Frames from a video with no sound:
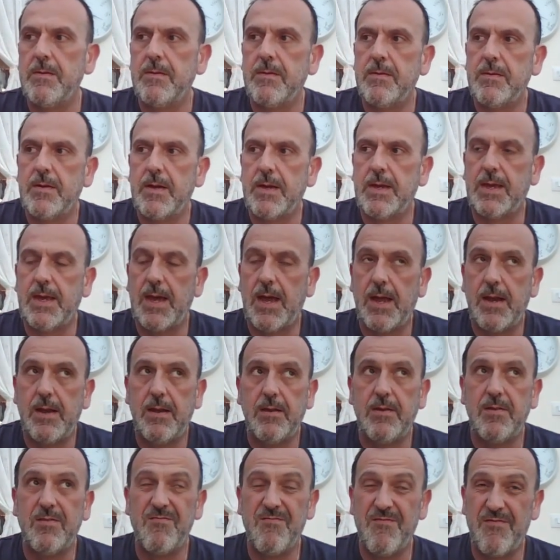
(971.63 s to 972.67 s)
Again,
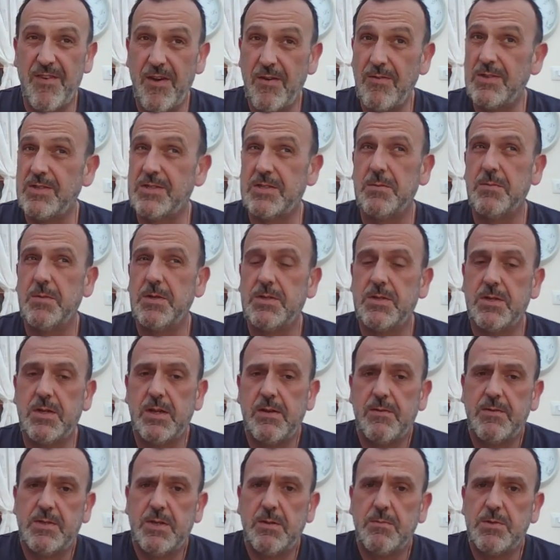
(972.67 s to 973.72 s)
very similar to
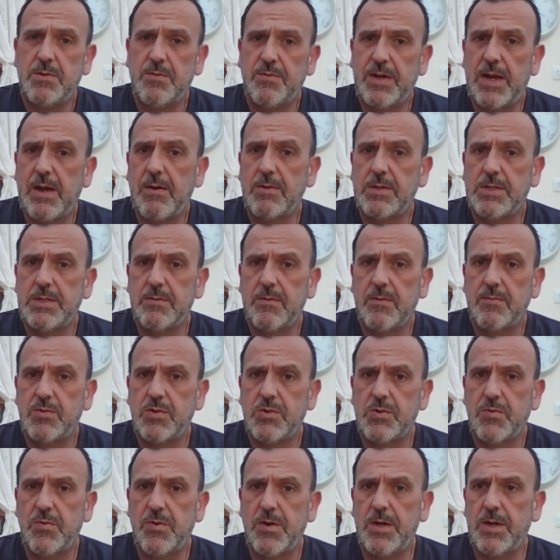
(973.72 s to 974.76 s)
a narrative I've just
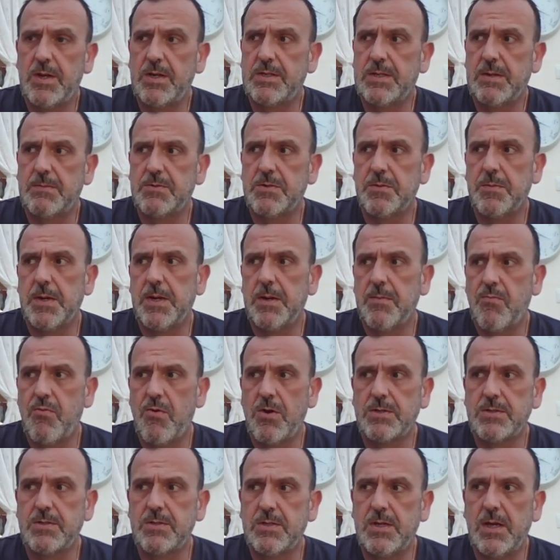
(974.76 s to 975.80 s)
written, except I made it
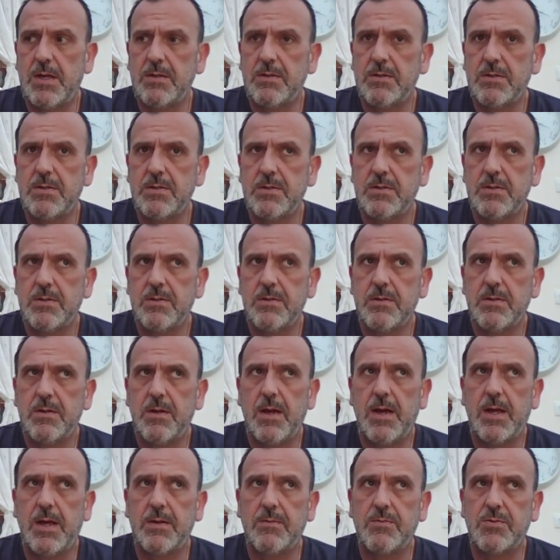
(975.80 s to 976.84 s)
present tense
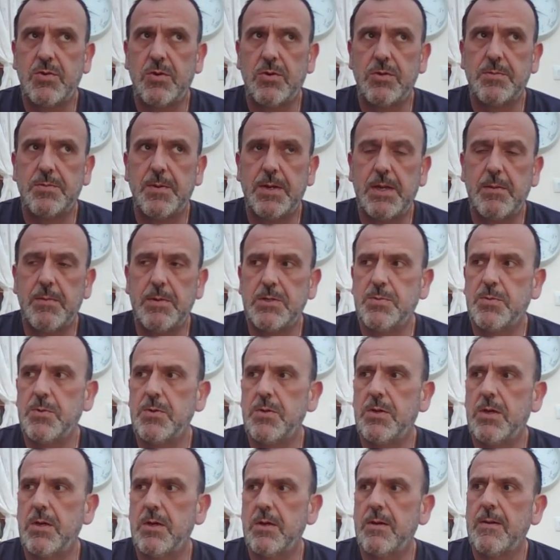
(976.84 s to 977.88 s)
and tried to make it a bit
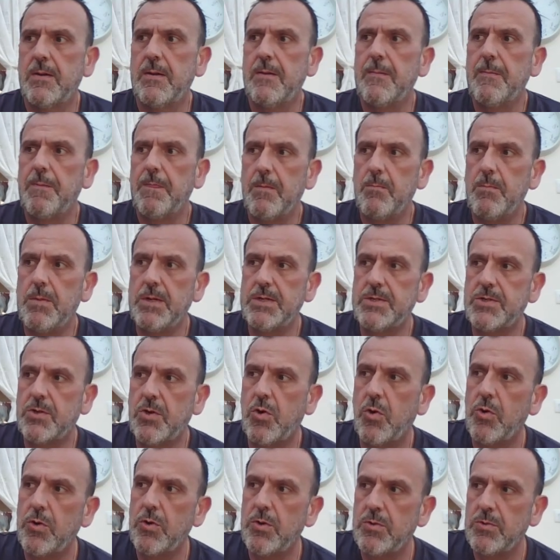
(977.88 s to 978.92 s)
spookier. Mist
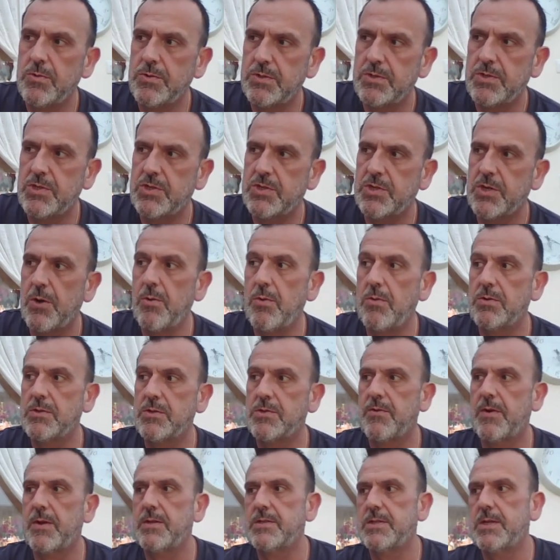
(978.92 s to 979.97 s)
coils and snakes
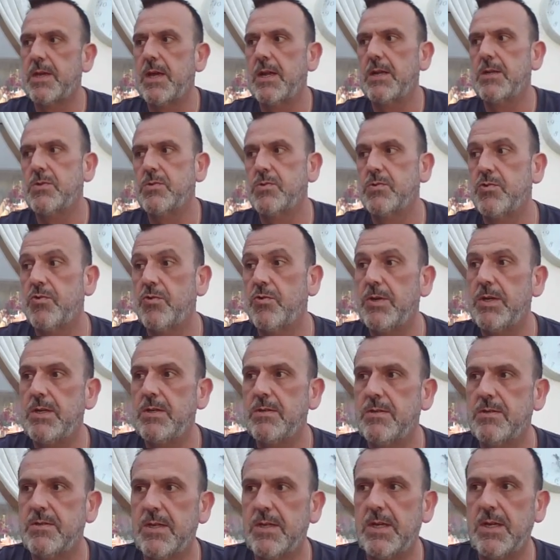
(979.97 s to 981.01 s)
around the skeletal trees.
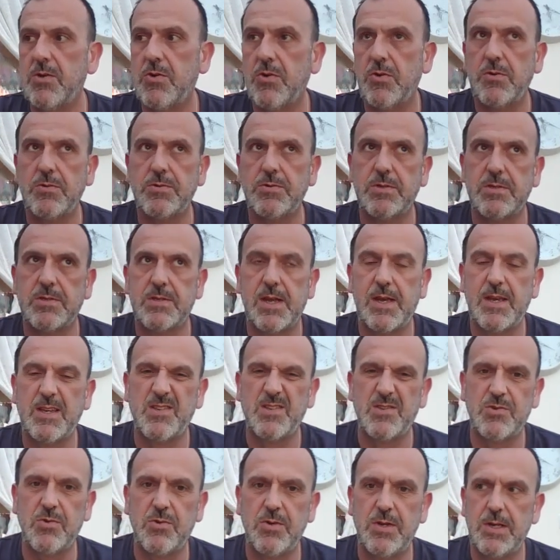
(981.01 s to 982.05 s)
See, coils and snakes
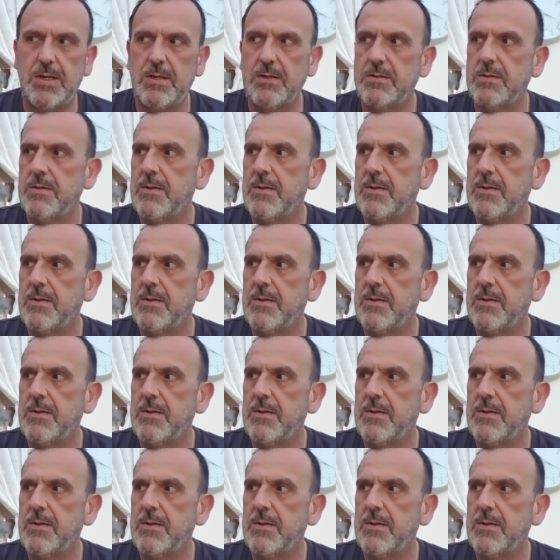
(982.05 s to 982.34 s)
sort of linked.